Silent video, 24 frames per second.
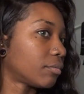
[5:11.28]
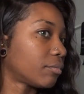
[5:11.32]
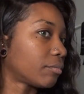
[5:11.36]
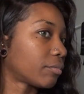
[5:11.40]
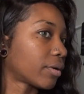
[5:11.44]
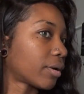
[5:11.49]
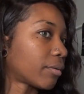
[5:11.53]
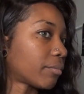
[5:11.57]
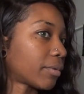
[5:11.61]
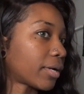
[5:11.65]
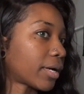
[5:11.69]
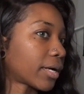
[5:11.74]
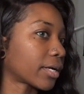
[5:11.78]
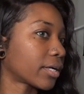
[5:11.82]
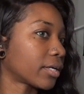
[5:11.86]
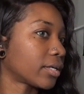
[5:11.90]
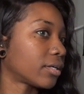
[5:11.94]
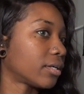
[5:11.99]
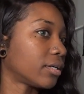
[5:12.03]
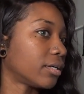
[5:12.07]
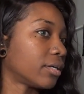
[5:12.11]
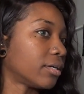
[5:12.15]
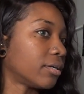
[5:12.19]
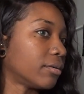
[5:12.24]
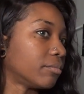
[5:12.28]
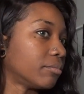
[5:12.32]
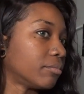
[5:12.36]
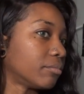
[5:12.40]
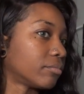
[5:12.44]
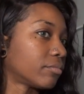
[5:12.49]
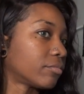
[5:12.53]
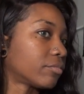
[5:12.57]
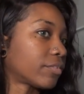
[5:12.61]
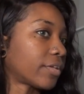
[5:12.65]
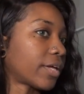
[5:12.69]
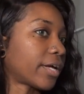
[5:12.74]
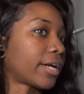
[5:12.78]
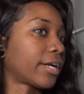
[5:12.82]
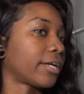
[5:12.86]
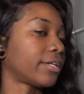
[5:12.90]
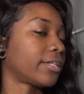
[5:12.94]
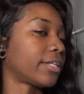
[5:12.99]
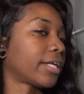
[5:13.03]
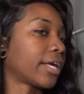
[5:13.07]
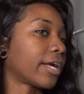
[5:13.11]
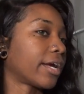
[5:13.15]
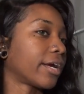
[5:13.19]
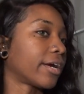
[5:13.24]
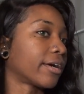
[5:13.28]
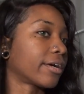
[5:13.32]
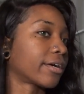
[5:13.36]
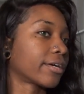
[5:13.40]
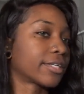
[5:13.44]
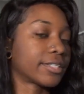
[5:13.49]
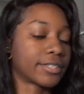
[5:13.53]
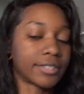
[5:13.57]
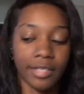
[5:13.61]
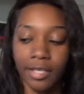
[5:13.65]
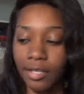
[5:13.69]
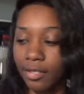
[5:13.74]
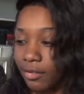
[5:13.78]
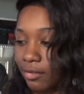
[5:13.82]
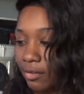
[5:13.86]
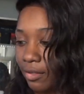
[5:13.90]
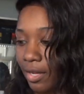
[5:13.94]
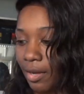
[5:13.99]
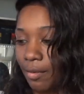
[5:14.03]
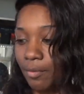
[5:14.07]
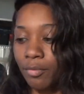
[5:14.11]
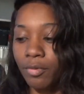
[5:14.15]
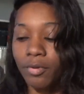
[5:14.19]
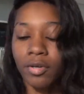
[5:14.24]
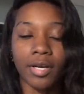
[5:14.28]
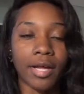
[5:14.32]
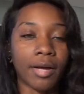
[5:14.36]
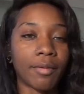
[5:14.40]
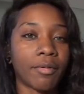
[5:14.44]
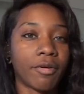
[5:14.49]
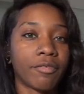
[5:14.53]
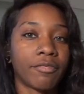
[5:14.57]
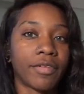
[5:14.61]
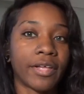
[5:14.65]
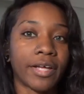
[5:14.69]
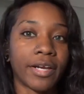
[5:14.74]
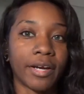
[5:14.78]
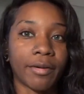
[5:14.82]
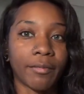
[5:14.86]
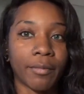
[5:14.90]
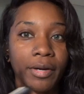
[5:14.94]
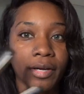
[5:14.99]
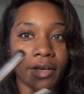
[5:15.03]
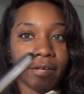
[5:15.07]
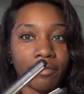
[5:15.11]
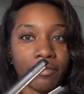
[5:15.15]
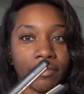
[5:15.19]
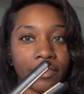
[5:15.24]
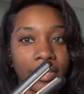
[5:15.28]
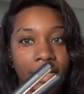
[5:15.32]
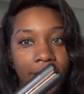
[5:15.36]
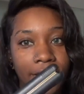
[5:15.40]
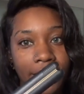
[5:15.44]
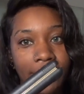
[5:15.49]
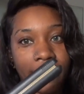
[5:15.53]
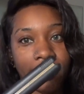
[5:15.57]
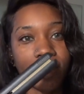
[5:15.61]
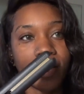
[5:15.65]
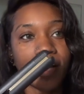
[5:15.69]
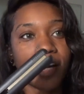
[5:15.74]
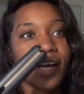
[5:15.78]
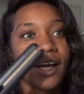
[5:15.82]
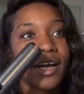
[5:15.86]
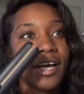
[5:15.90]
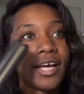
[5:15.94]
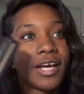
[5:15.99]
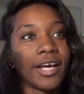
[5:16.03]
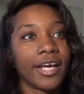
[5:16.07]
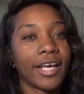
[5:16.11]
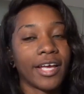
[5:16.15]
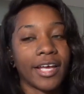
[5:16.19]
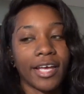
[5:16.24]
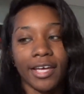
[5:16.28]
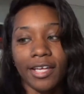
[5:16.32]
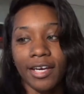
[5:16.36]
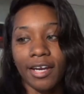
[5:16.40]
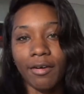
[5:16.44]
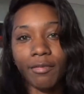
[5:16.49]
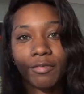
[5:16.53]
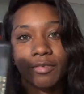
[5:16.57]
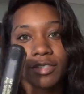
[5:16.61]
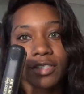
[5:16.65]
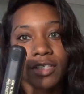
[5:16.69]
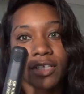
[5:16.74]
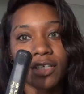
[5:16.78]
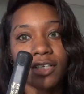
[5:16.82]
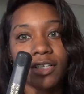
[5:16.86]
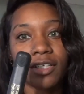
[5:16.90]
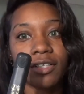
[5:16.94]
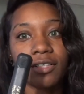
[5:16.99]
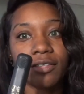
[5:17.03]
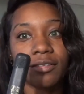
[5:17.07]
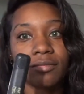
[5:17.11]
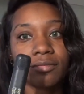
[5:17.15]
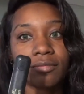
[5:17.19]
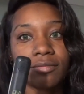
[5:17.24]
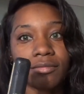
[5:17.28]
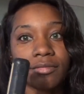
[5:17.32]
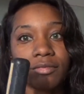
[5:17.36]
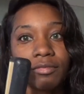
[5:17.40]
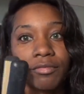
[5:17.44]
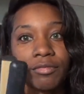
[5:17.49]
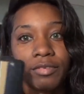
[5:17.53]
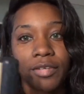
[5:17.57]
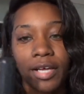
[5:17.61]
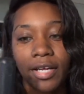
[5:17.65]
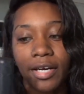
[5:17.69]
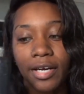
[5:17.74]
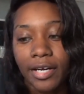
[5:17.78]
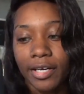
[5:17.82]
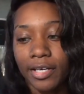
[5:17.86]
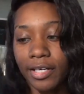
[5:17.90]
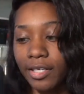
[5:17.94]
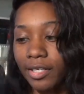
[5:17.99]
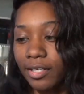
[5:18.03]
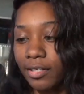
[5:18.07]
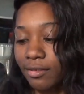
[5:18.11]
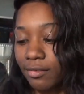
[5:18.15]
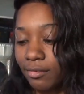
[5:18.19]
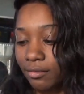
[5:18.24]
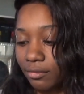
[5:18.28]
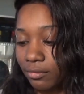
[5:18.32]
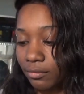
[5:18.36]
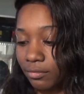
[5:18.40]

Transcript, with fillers: But I'm not going to um, flat iron the hair because I pulled out my flat my good flat iron. And I was going to flat iron it